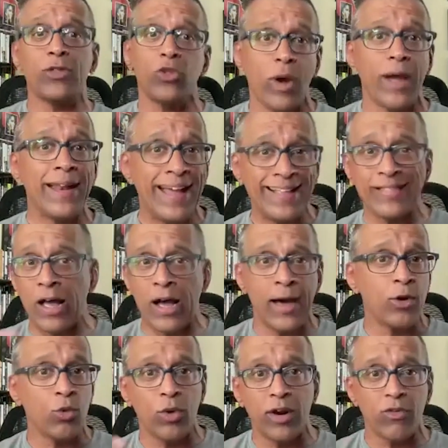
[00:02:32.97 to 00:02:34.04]
the right headline
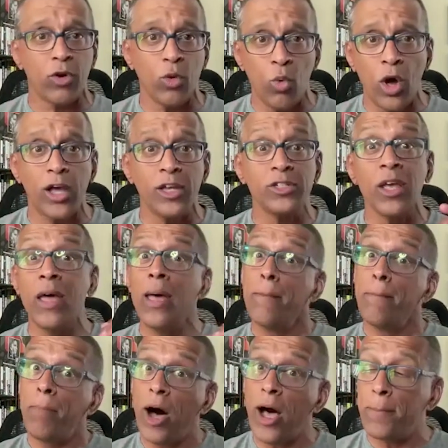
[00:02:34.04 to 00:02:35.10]
or whatever it was.
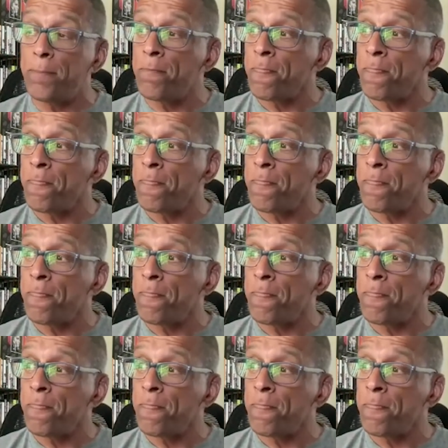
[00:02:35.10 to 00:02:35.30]
But